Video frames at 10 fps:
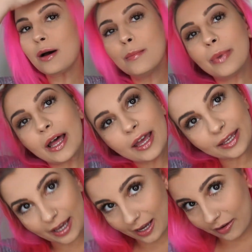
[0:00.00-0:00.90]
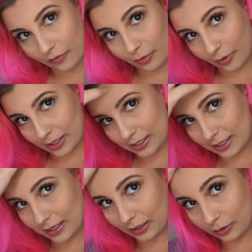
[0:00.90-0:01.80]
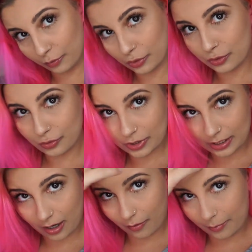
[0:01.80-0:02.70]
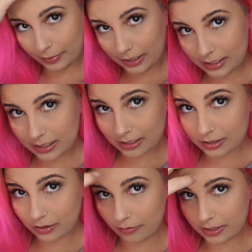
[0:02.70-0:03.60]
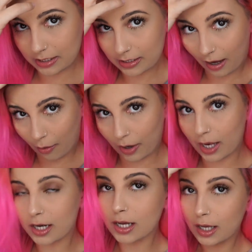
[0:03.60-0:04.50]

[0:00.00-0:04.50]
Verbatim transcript: but yeah if you want to see like the roots and how it blended so this is how it